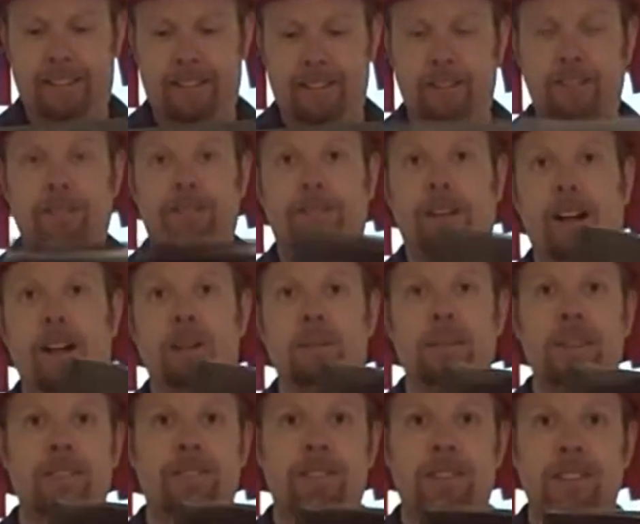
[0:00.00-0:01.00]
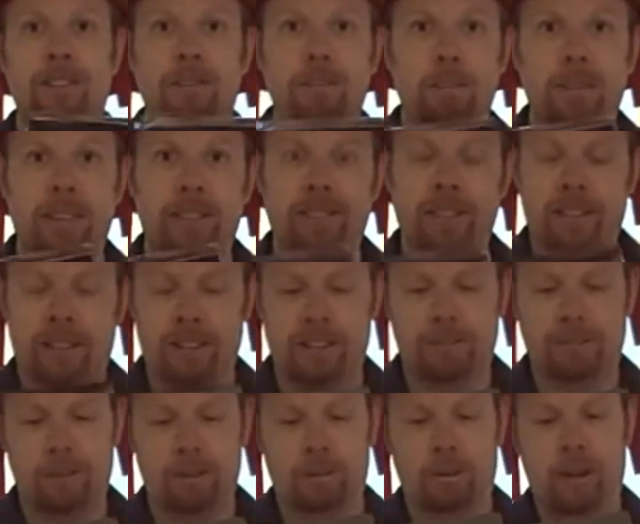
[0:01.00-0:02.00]
you can follow me FearsomeBeaver
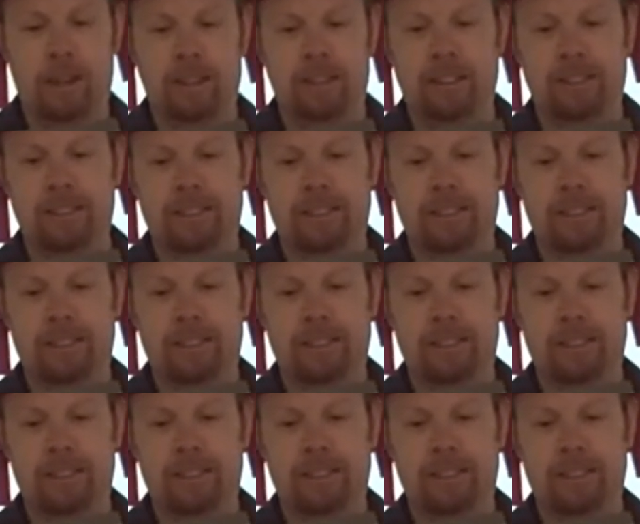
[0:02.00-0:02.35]
if you want.